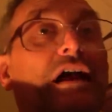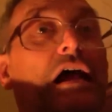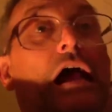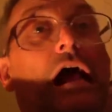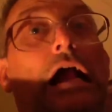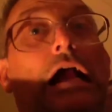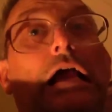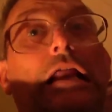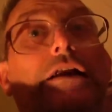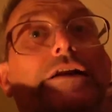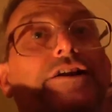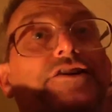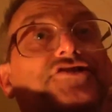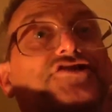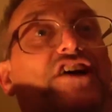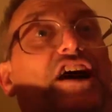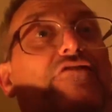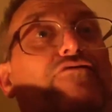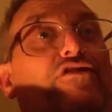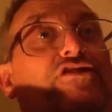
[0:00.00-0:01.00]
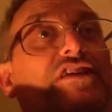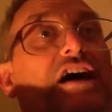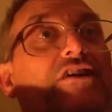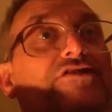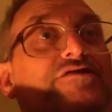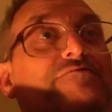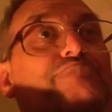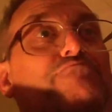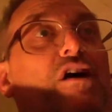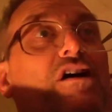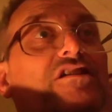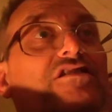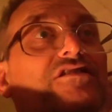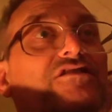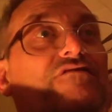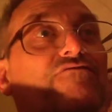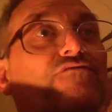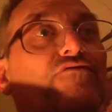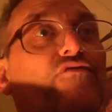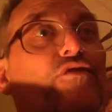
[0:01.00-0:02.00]
hey i got a nice check for a thousand
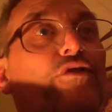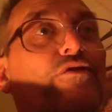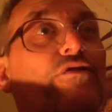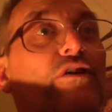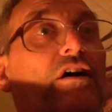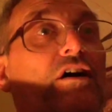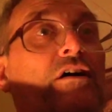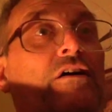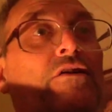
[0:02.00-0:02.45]
bucks for uh,